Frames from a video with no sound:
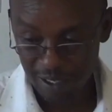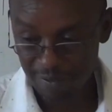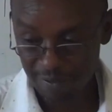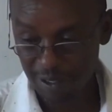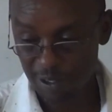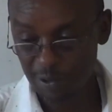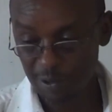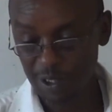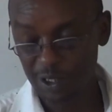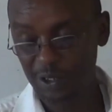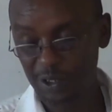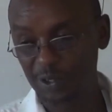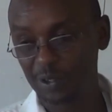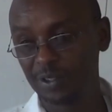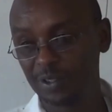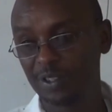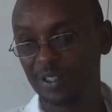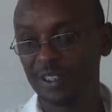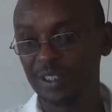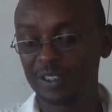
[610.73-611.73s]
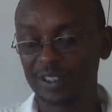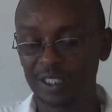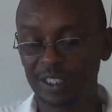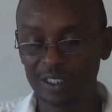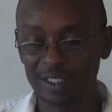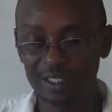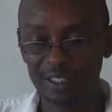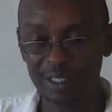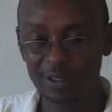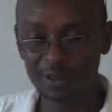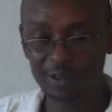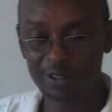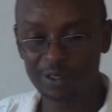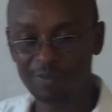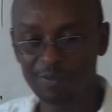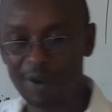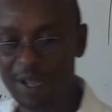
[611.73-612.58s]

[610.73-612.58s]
evaluation is carried out